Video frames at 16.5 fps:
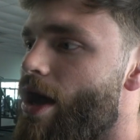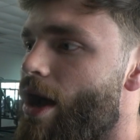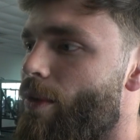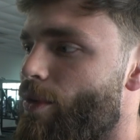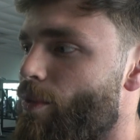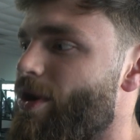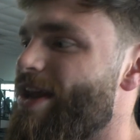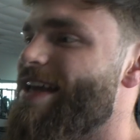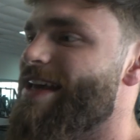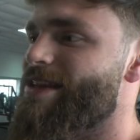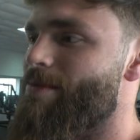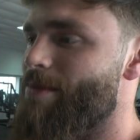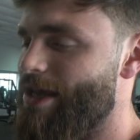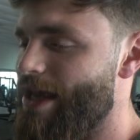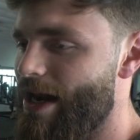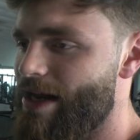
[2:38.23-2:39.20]
we want to get the
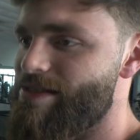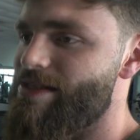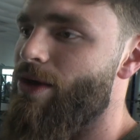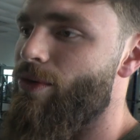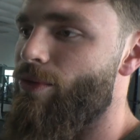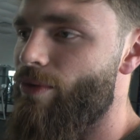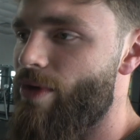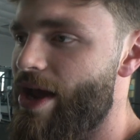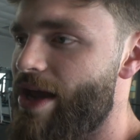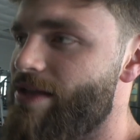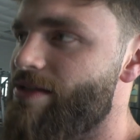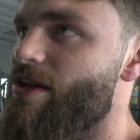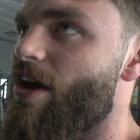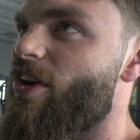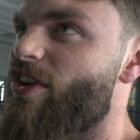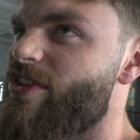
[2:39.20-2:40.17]
mechanics down
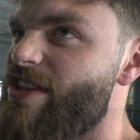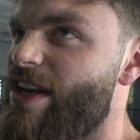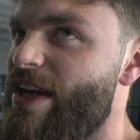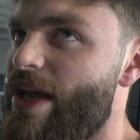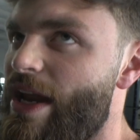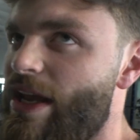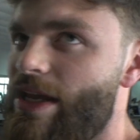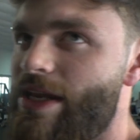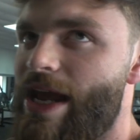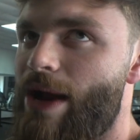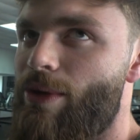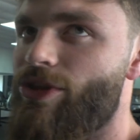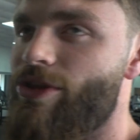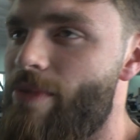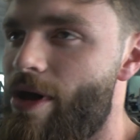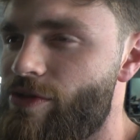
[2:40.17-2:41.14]
right, understanding how to connect
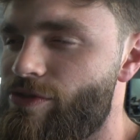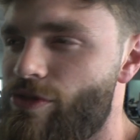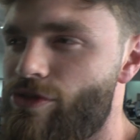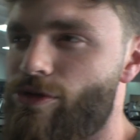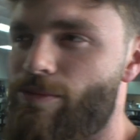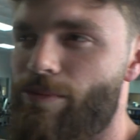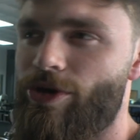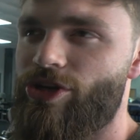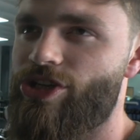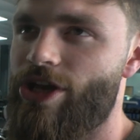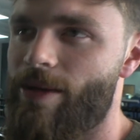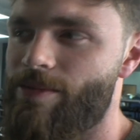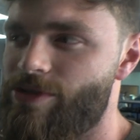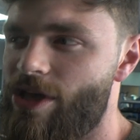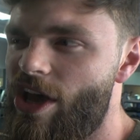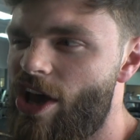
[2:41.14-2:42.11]
with the muscles through
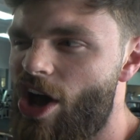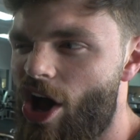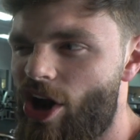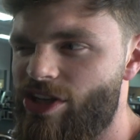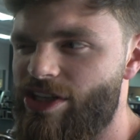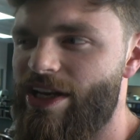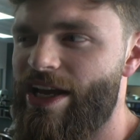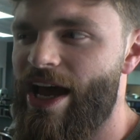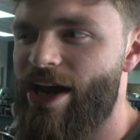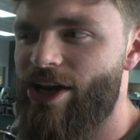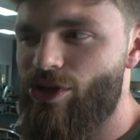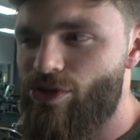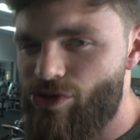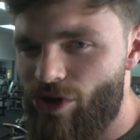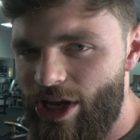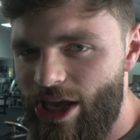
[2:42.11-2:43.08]
push-ups, understanding how to
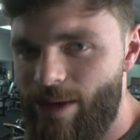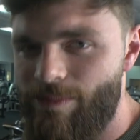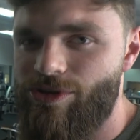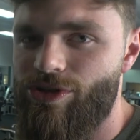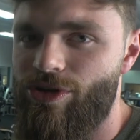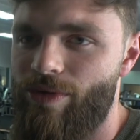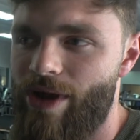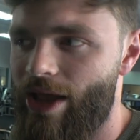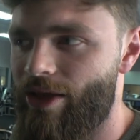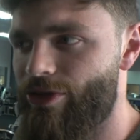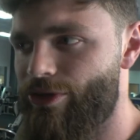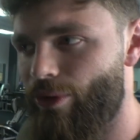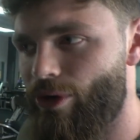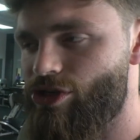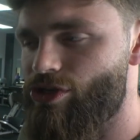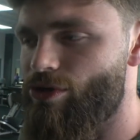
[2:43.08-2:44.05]
use our hips correctly
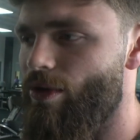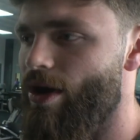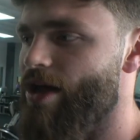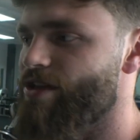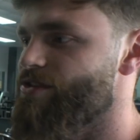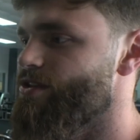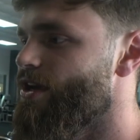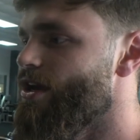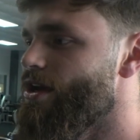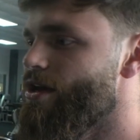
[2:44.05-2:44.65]
through our squats,